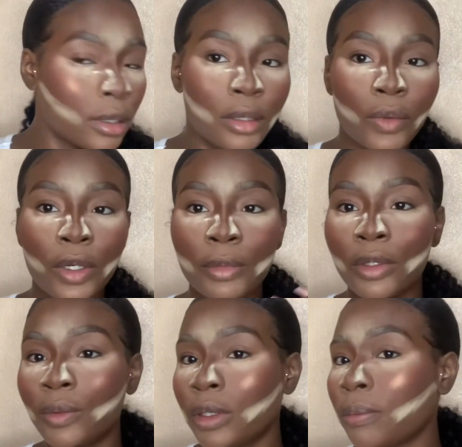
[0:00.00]
Now I'm
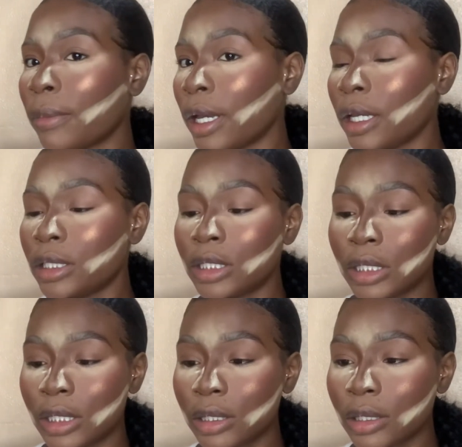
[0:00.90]
done with my
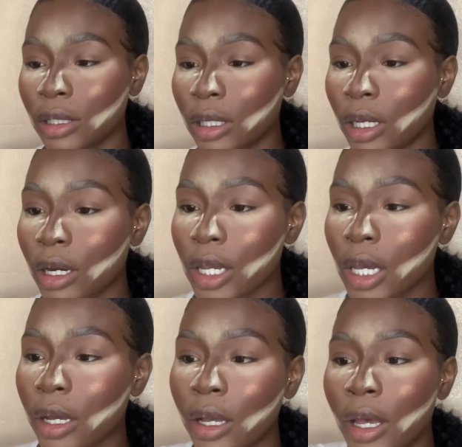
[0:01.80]
cheek
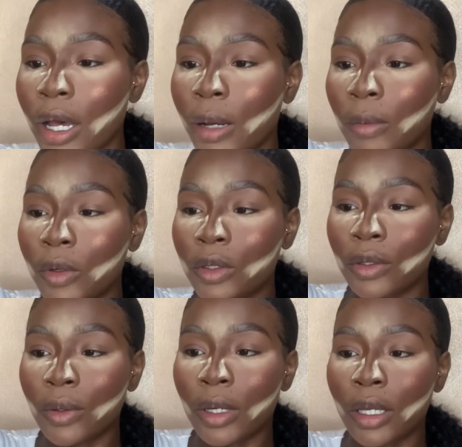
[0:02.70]
area. I'm gonna
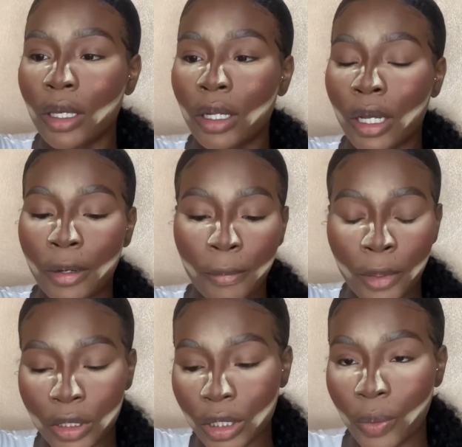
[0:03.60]
go ahead and
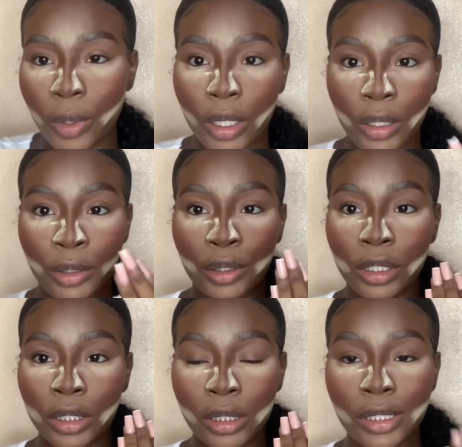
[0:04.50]
brush away
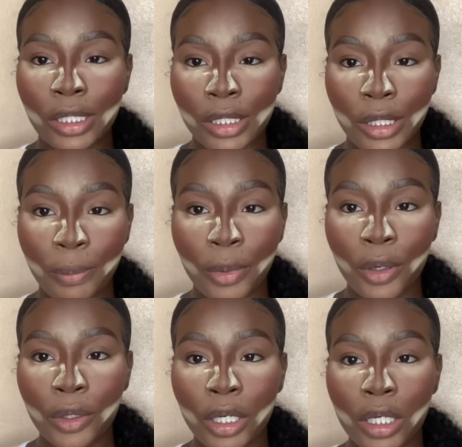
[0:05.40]
the setting
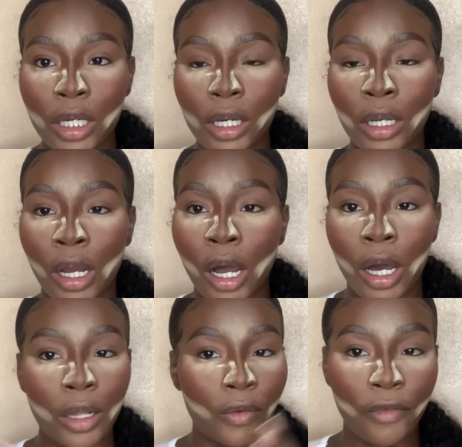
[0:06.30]
powder
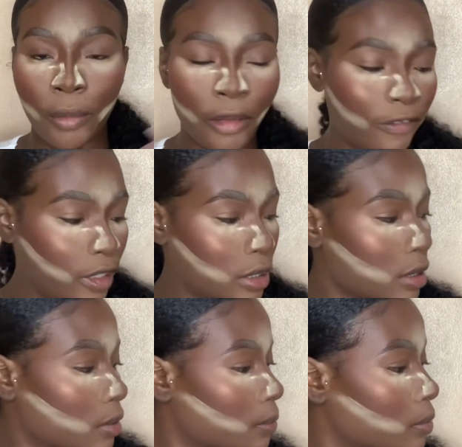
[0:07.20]
all over my face.